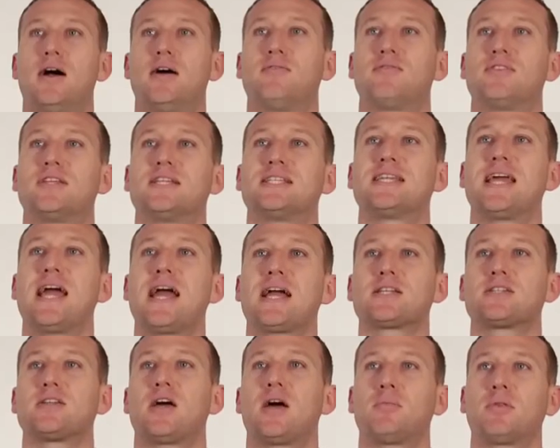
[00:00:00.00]
of the
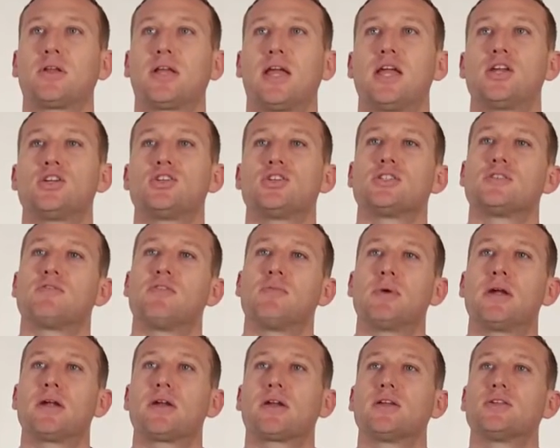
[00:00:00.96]
tax obligations of
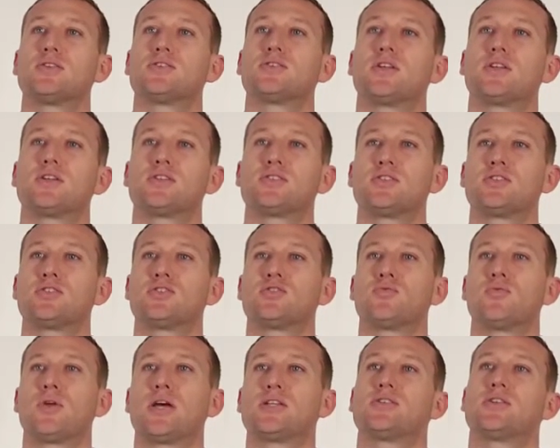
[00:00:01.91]
American citizens
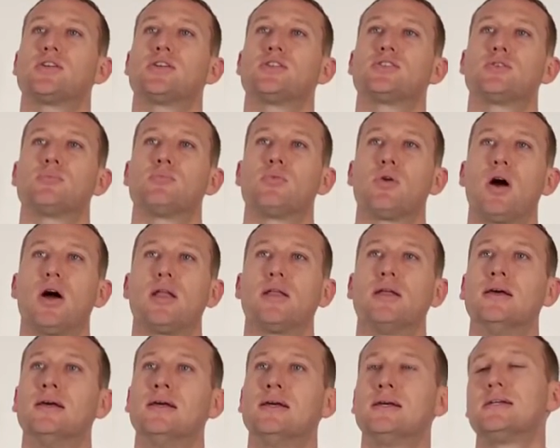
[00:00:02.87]
and residents
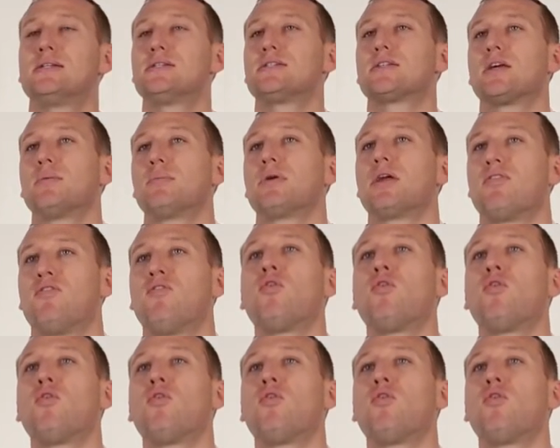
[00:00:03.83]
abroad. This is going to be a